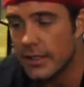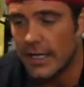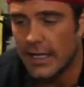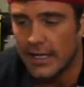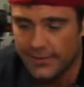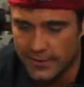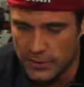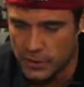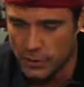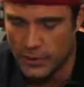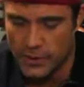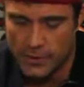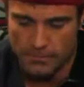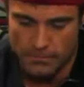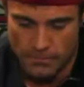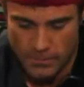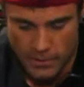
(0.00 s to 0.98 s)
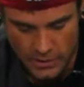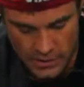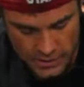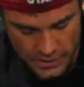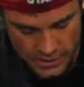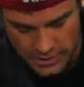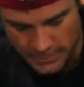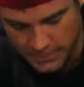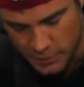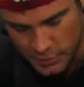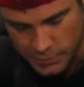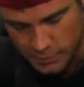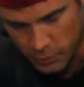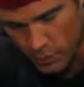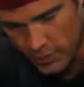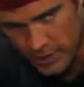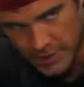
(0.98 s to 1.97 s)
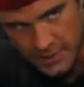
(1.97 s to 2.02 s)
if you do it, you dip your
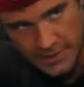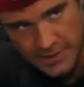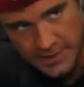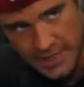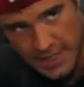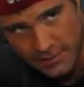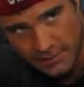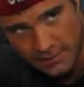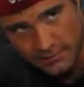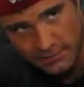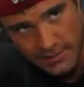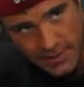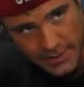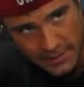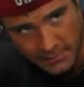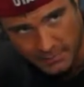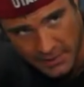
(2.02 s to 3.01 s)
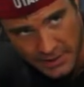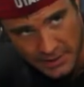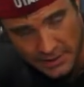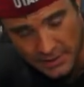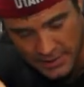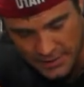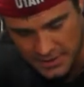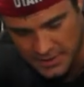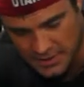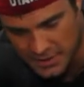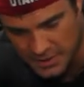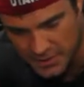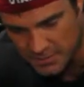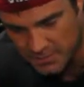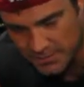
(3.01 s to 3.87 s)
spoon into the salad and the meat and you just,